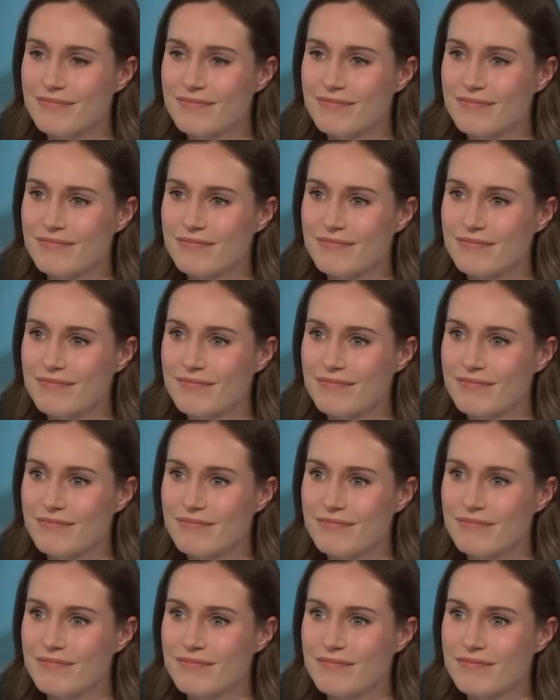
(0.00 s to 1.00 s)
What was going on at
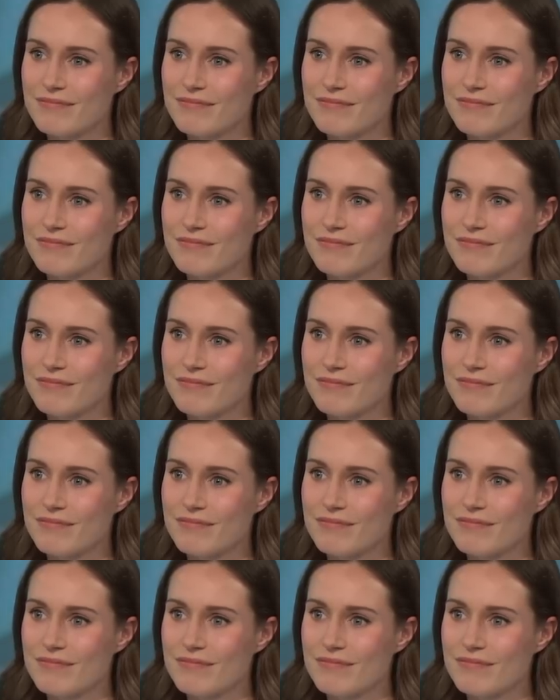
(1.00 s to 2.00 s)
that moment to cause that
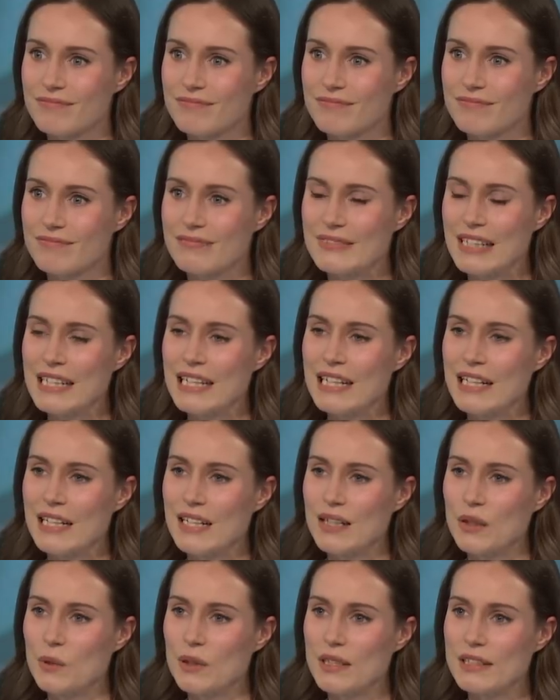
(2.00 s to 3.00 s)
emotion?
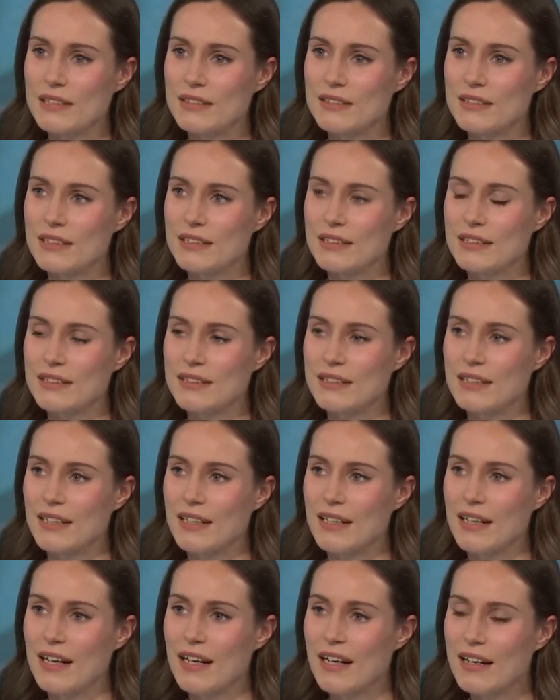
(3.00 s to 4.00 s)
Well,
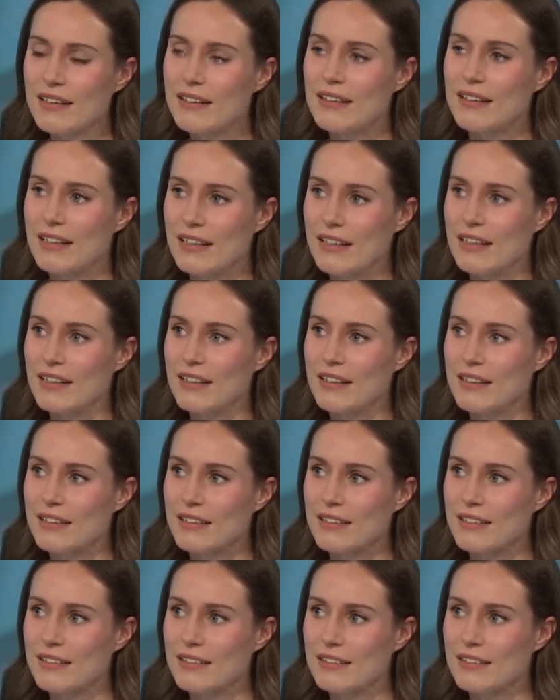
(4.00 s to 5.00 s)
I think
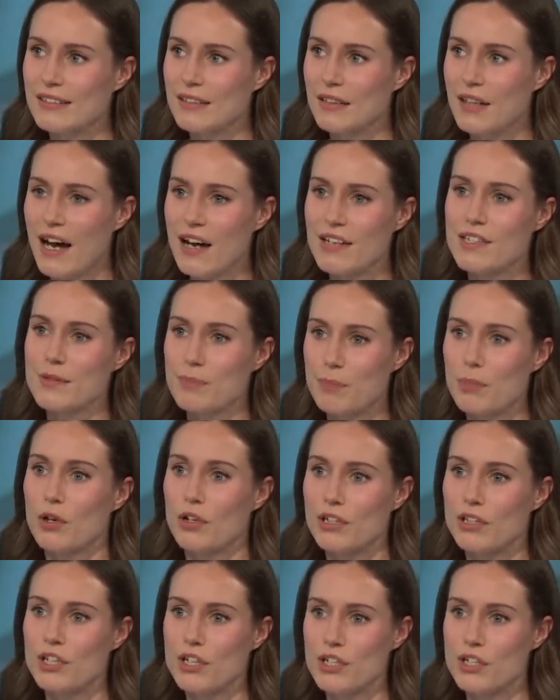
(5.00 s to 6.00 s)
as
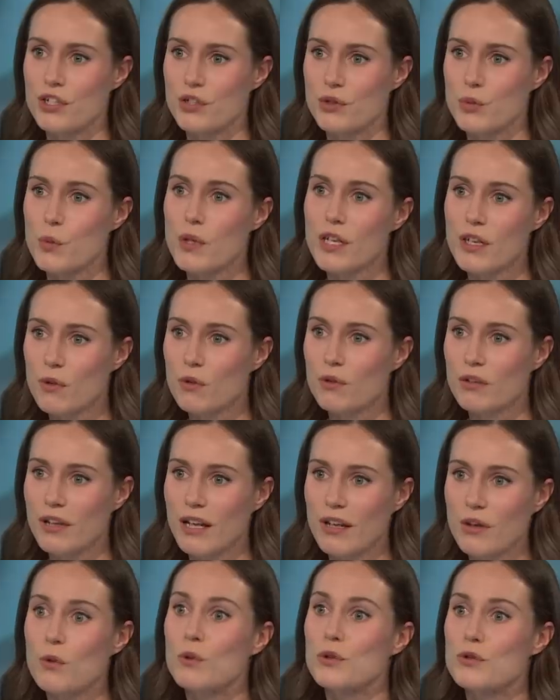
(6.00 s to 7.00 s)
politicians, we all
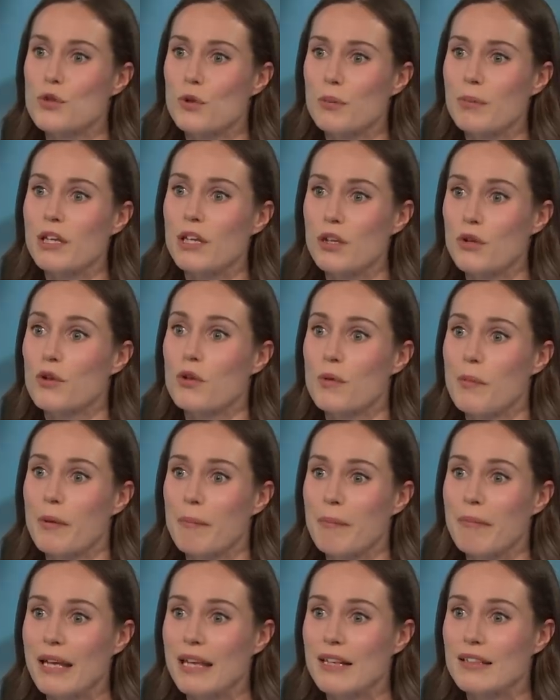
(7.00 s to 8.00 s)
can also be
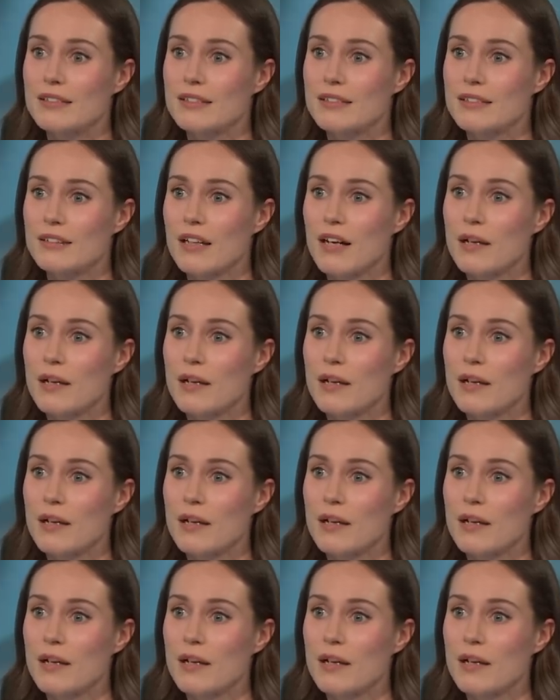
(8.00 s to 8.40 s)
human beings.